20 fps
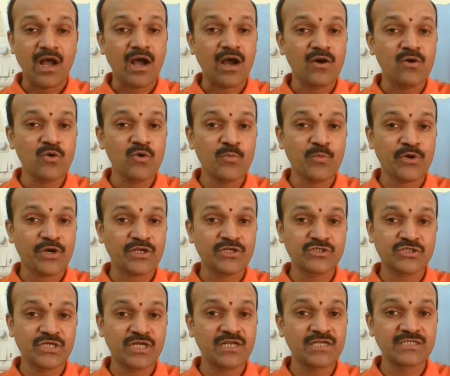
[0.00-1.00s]
how
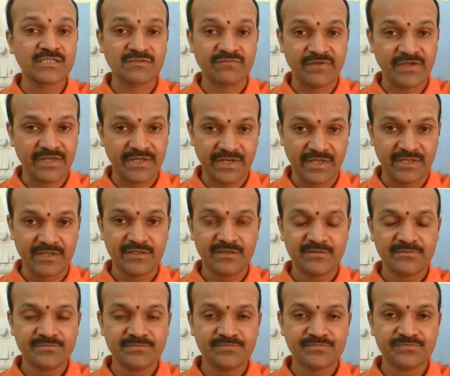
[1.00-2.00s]
potential is
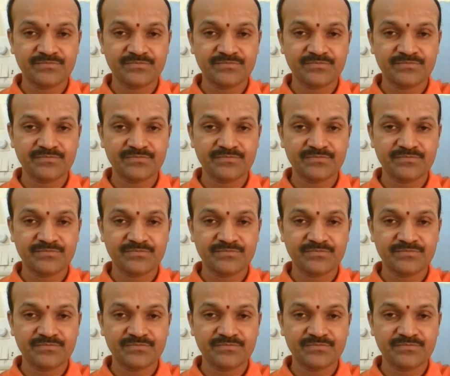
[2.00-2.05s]
varying.